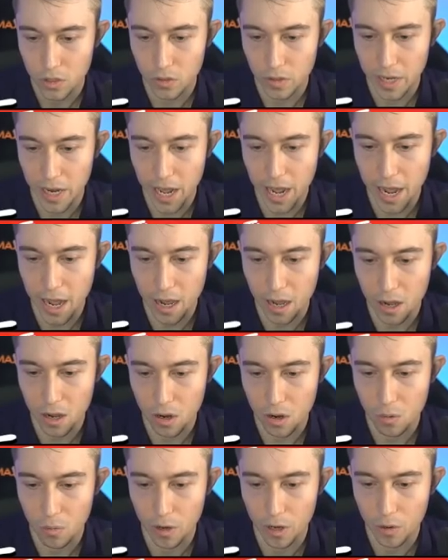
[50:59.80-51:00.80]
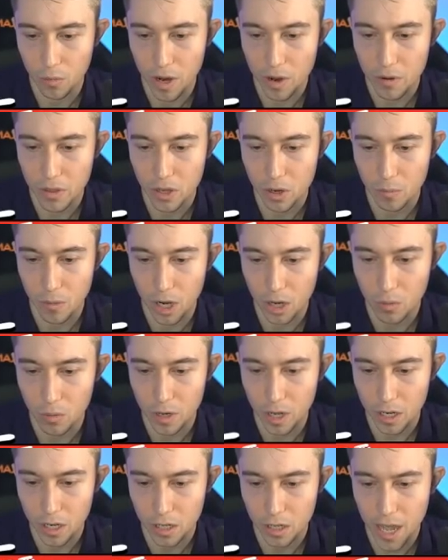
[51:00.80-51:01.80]
So now we're gonna wait with our monk.
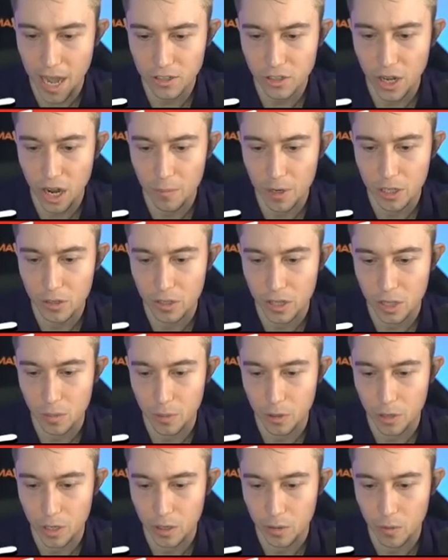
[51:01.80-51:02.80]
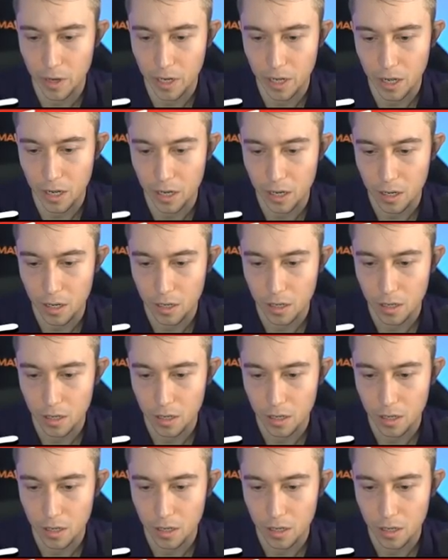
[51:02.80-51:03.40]
We're not gonna actually. I'm gonna click the ability. Why not?